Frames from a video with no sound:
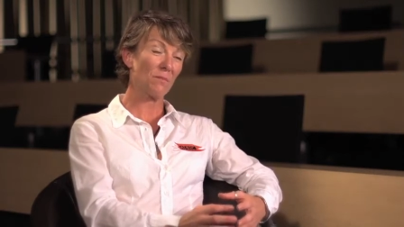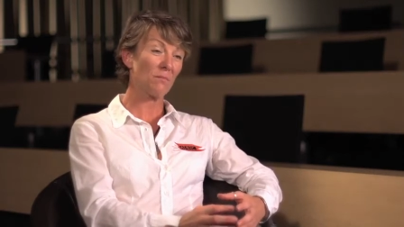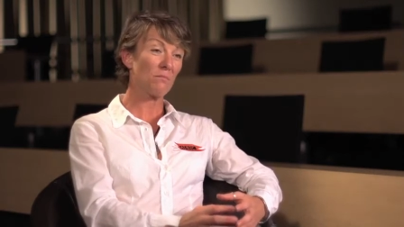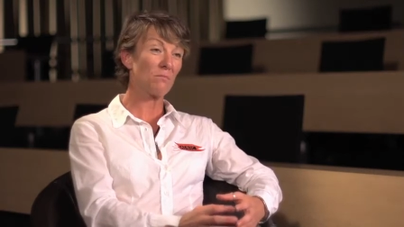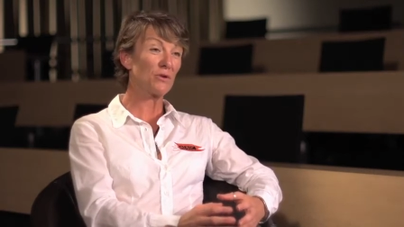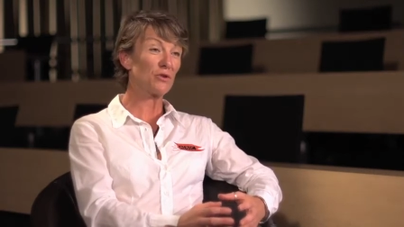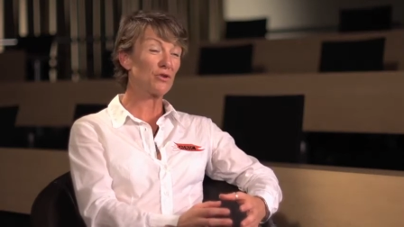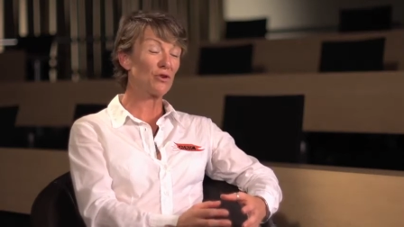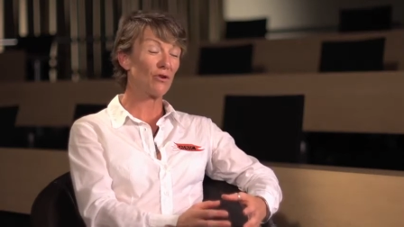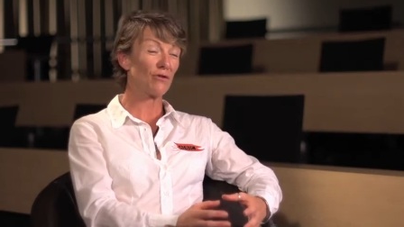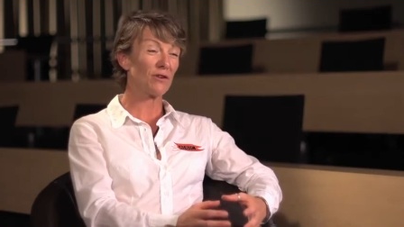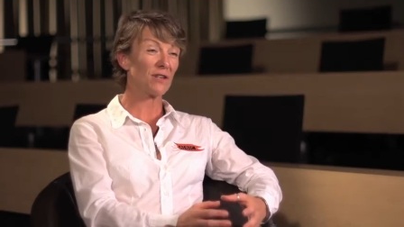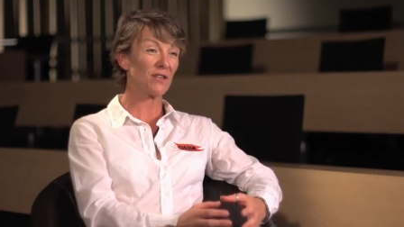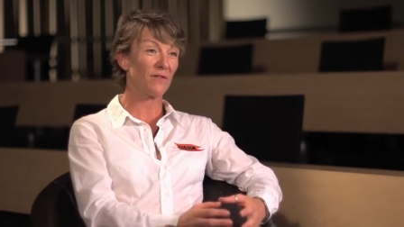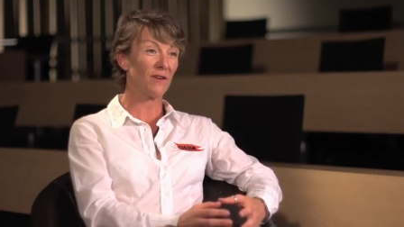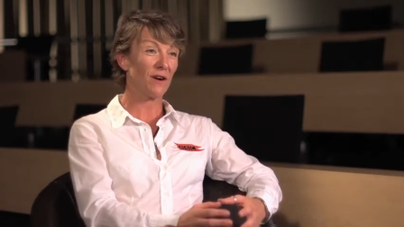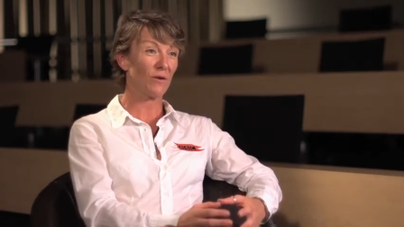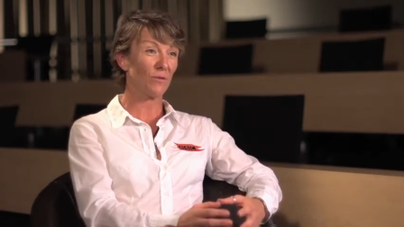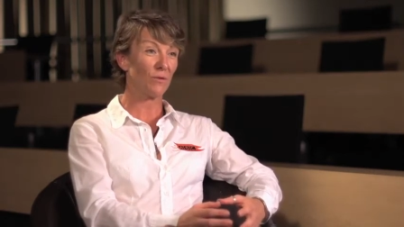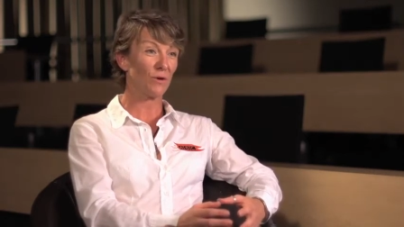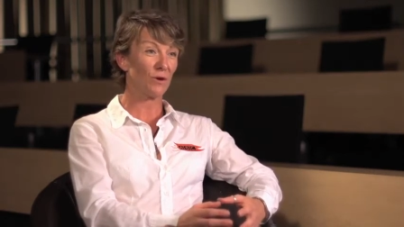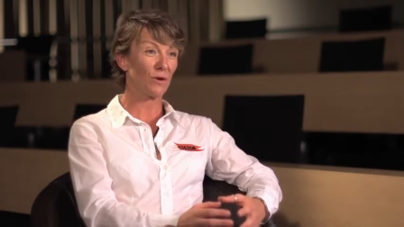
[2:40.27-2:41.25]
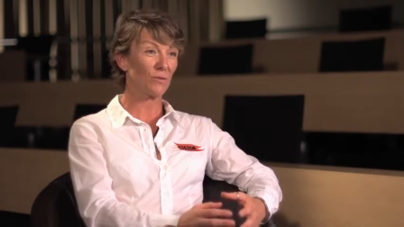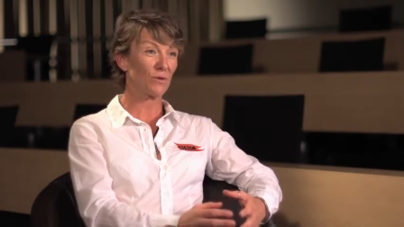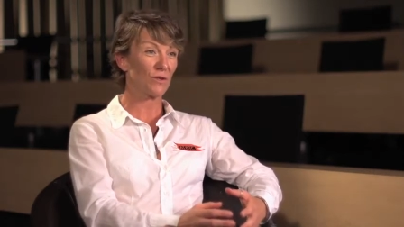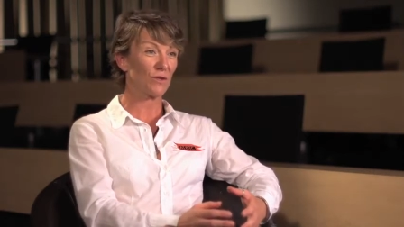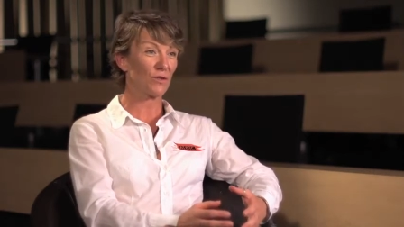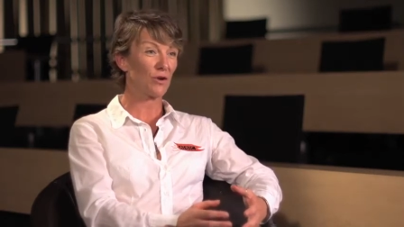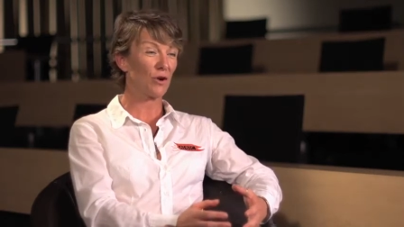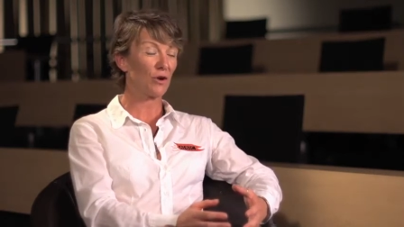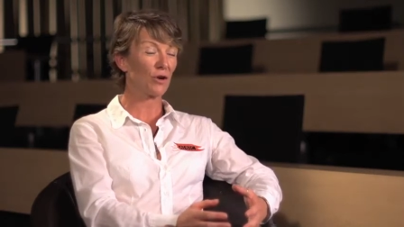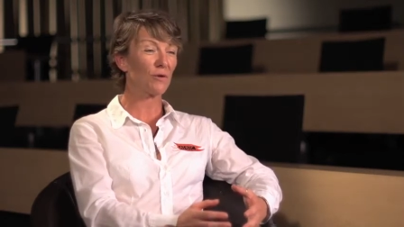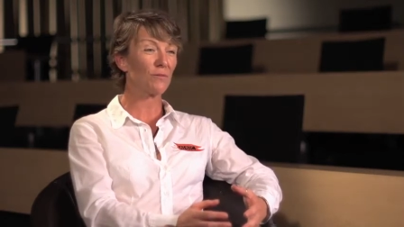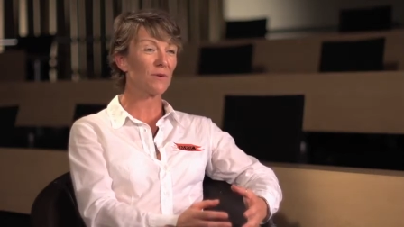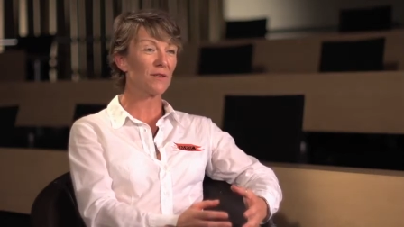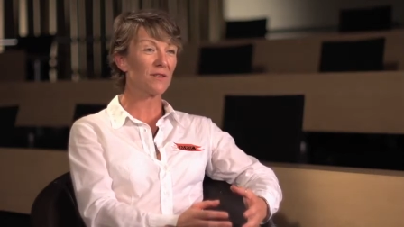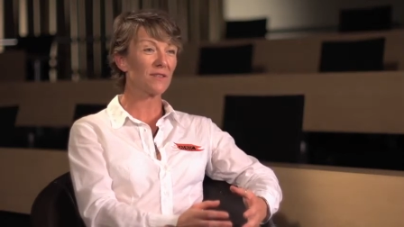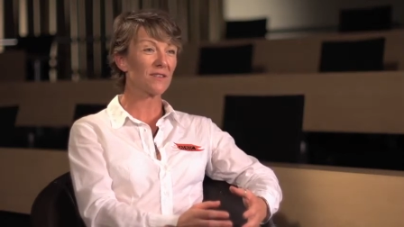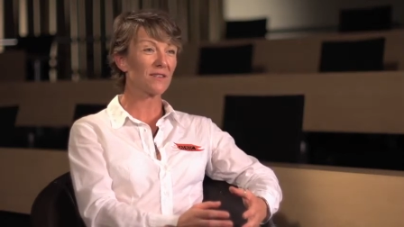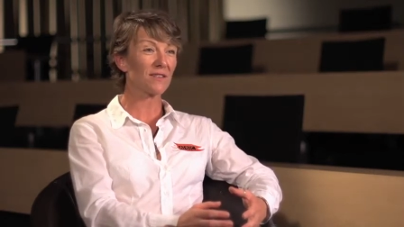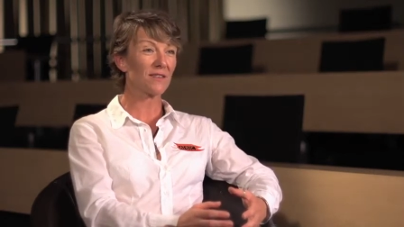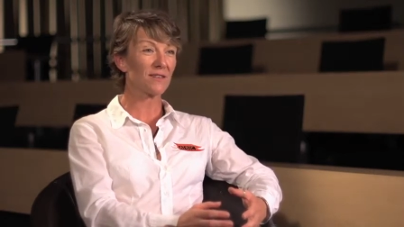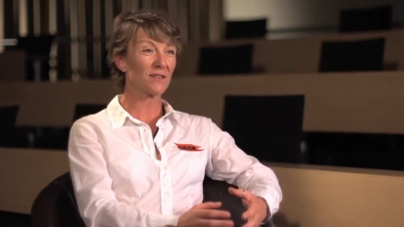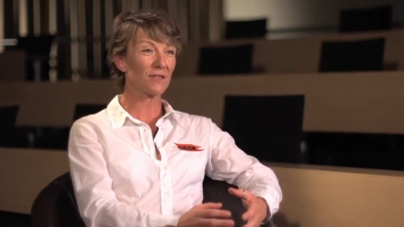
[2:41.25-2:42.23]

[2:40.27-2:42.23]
majority of our work was documents.